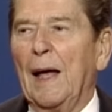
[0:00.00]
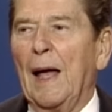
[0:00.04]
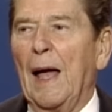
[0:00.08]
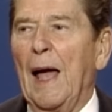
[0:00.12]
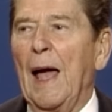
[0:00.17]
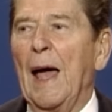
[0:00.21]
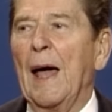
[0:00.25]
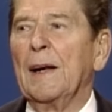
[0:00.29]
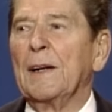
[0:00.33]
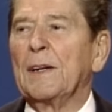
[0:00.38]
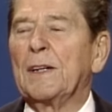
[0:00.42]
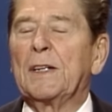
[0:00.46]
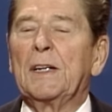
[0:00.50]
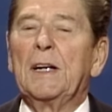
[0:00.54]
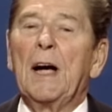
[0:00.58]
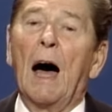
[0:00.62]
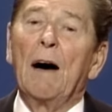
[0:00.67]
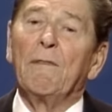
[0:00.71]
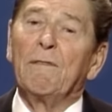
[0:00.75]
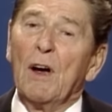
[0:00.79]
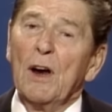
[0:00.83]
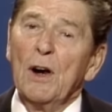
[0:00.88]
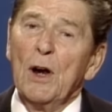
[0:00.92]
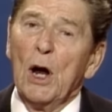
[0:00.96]
And
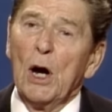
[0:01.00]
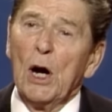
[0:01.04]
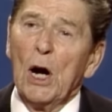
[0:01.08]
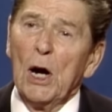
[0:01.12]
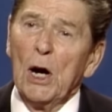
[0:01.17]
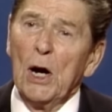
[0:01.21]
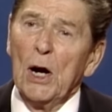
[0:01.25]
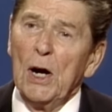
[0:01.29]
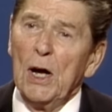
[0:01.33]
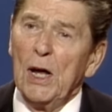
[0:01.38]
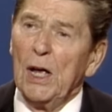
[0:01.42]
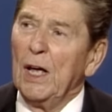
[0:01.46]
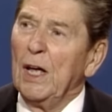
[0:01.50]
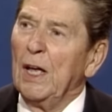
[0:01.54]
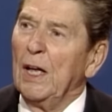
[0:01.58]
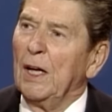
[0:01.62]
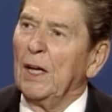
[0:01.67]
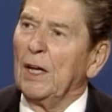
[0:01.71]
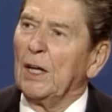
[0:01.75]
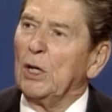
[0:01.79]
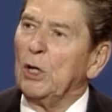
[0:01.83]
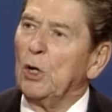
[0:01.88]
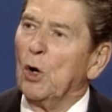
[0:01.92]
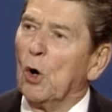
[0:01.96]
Governor,
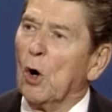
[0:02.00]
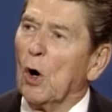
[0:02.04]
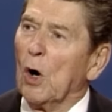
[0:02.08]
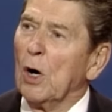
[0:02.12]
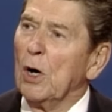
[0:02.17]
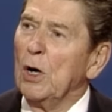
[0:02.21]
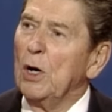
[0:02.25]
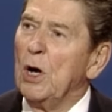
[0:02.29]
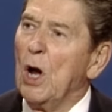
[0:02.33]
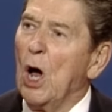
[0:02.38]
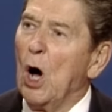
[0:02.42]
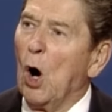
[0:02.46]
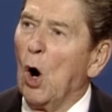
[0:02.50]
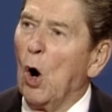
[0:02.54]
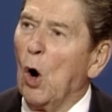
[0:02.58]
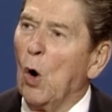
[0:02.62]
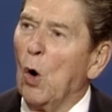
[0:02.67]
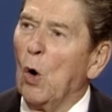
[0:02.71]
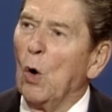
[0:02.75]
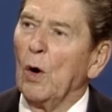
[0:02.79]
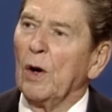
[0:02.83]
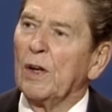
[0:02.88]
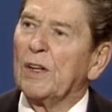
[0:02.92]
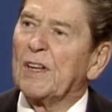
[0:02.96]
you're
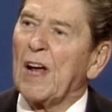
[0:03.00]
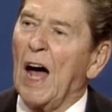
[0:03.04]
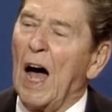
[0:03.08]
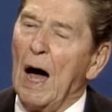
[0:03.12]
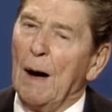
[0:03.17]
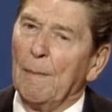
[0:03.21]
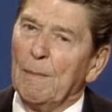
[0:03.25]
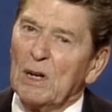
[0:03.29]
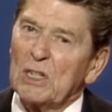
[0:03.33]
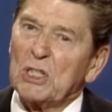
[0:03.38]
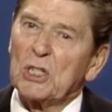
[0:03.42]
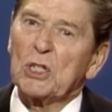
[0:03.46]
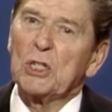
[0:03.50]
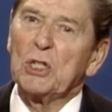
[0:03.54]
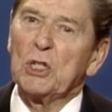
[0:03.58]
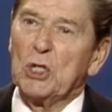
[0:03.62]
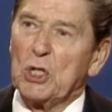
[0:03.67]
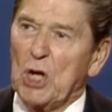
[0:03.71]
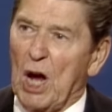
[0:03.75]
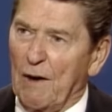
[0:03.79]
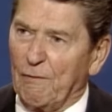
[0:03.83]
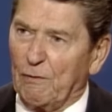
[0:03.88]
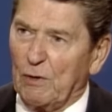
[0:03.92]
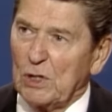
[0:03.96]
no Thomas
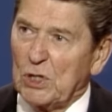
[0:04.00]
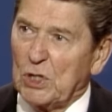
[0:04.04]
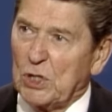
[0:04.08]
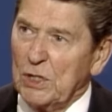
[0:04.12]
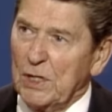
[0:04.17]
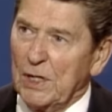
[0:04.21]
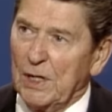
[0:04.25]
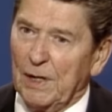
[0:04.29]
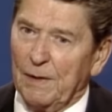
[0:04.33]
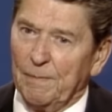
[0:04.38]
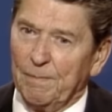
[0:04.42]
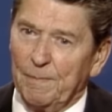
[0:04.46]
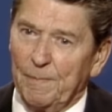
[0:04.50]
Jefferson.